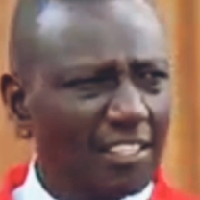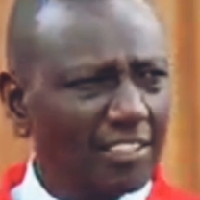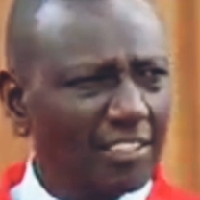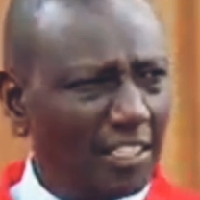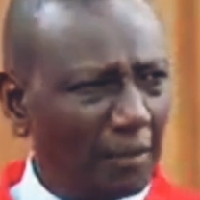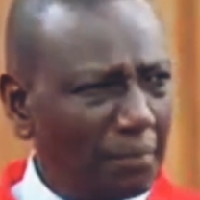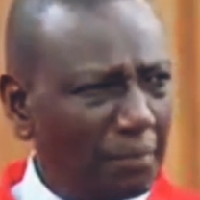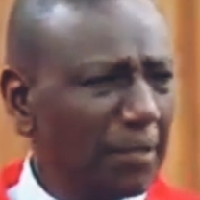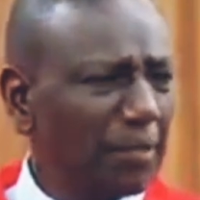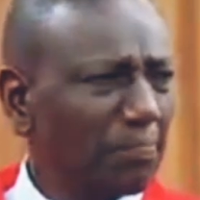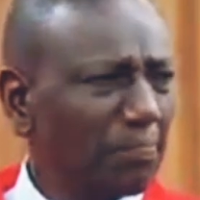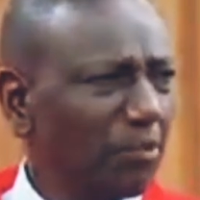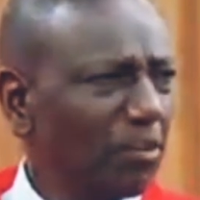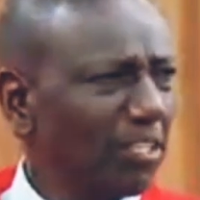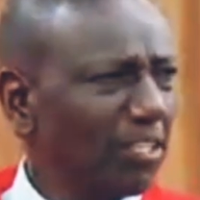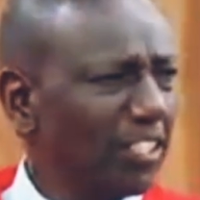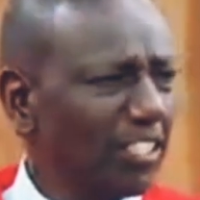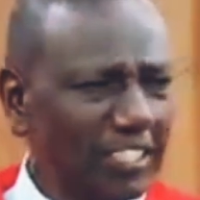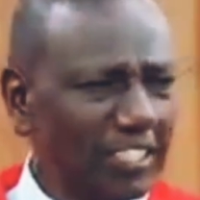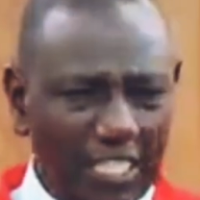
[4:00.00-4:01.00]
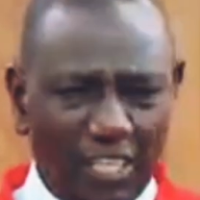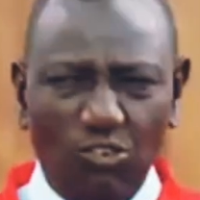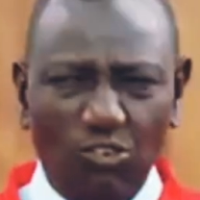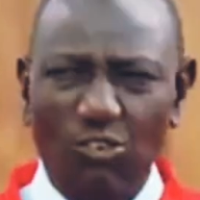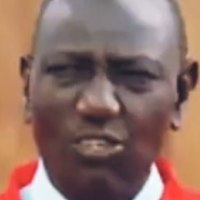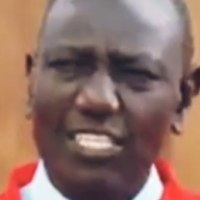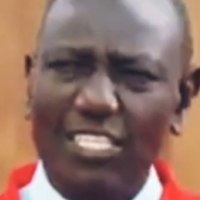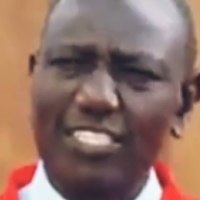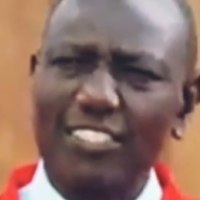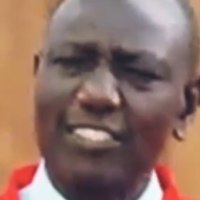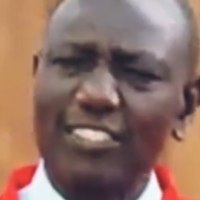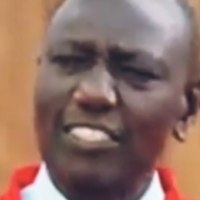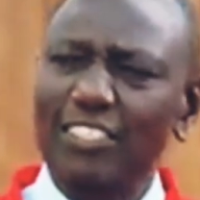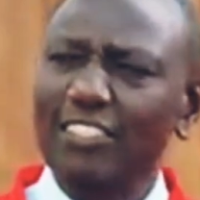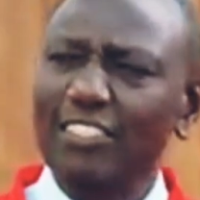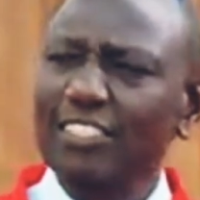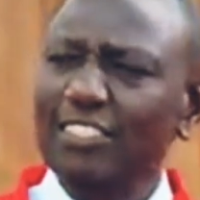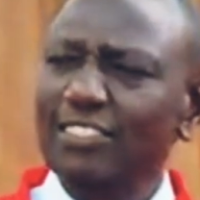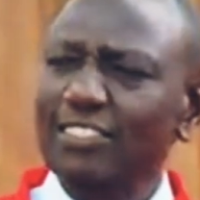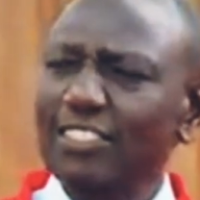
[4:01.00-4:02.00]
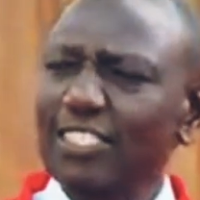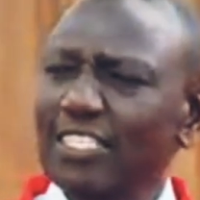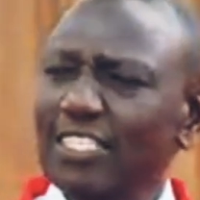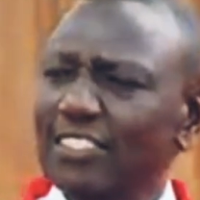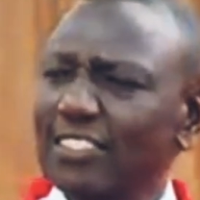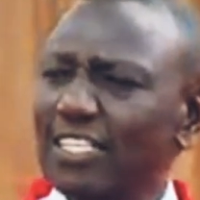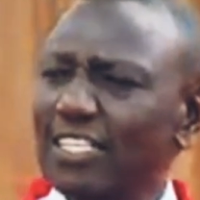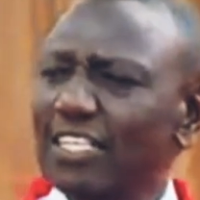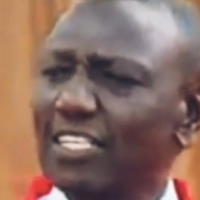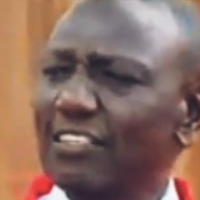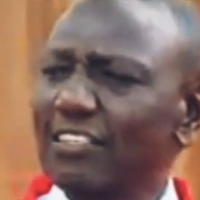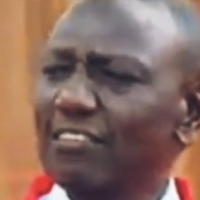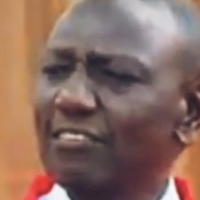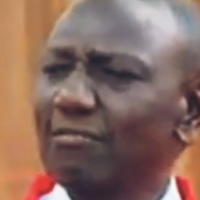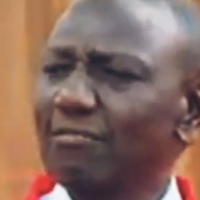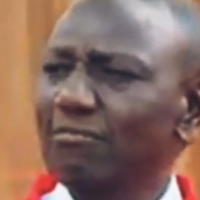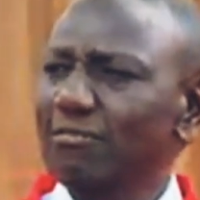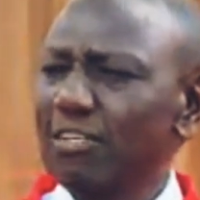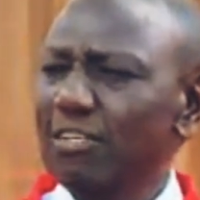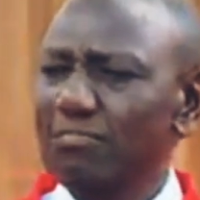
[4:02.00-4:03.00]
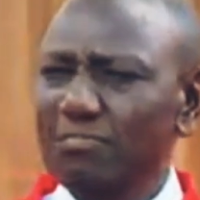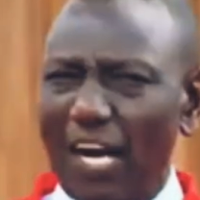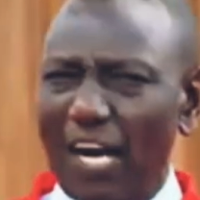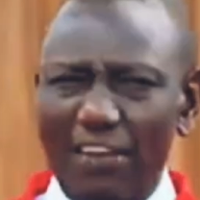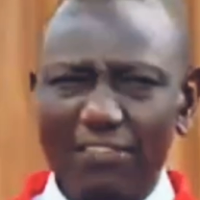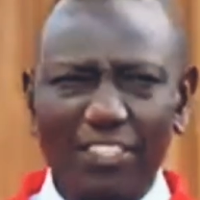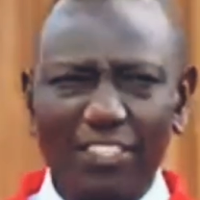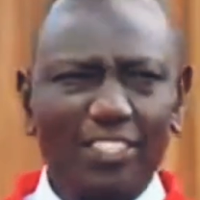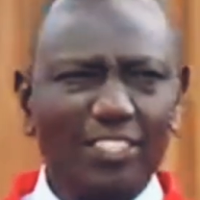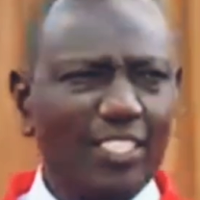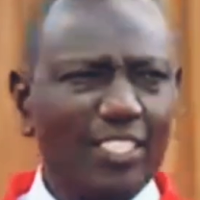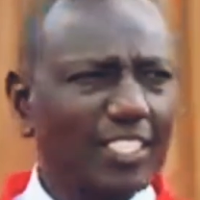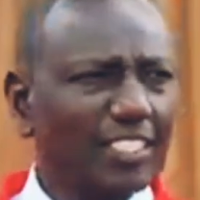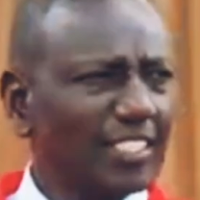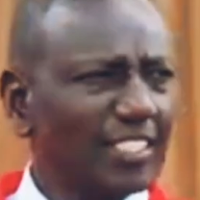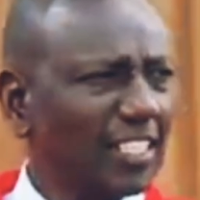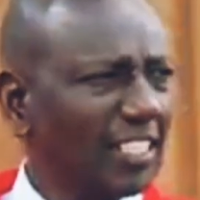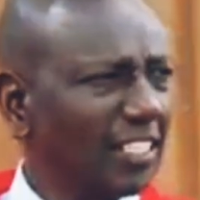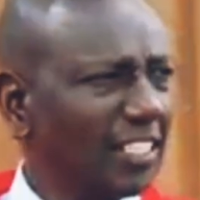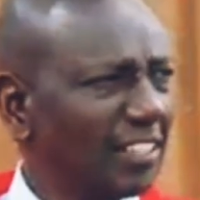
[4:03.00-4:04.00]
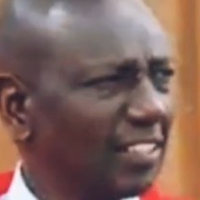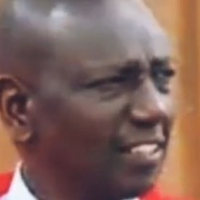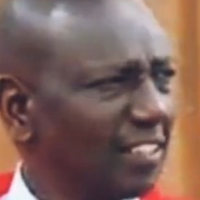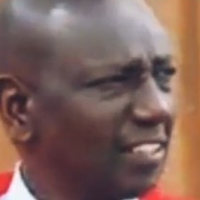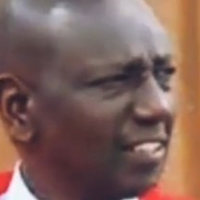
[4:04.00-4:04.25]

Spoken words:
the people, the stakeholders in this sector, the private sector,